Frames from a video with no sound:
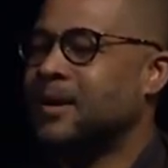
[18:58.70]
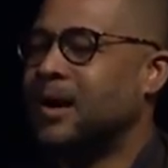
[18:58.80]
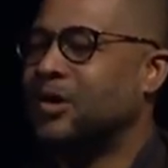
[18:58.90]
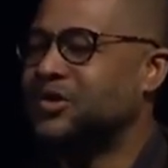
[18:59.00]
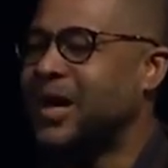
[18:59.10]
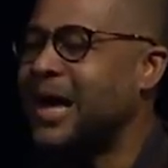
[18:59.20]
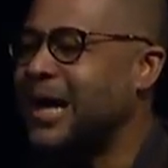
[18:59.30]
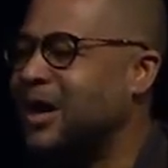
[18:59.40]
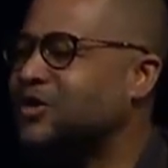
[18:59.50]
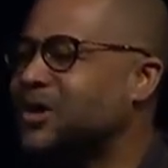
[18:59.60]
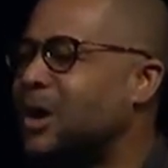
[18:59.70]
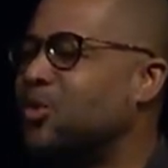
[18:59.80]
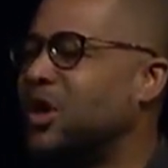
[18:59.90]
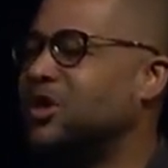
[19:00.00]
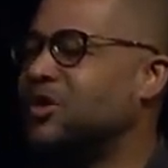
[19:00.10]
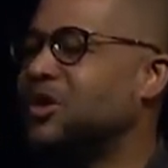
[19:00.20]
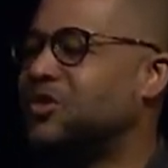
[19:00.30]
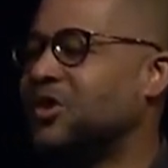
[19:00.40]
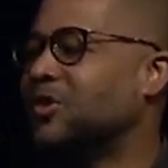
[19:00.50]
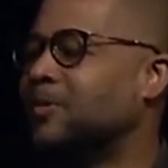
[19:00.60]
Hosea, here's what I want you to
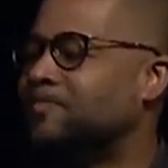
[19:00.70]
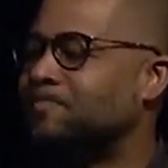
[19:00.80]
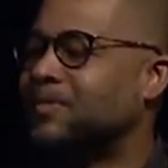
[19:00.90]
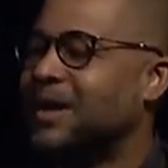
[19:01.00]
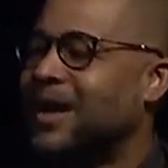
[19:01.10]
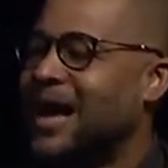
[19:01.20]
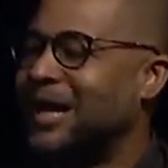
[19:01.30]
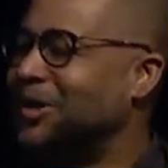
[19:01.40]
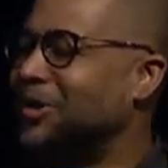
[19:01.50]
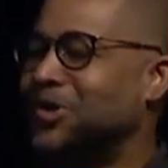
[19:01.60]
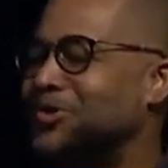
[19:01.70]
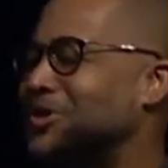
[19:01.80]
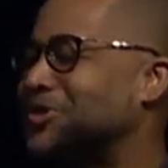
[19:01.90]
do. I know you just